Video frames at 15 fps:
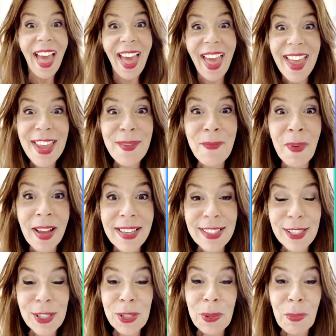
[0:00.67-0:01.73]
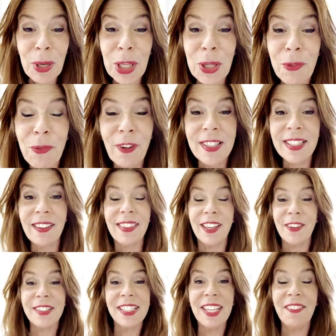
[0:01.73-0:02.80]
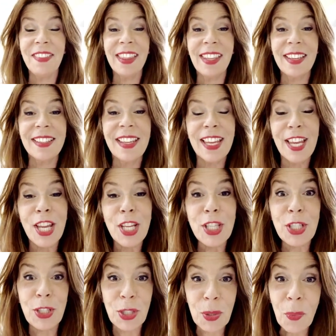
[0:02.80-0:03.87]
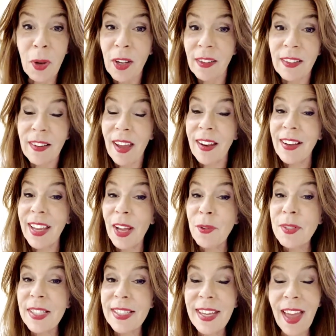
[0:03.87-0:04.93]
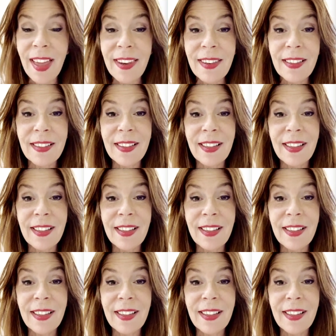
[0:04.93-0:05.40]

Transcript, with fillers: Hey, my super cute friends out there in TV land, do you want to learn how to count to 10?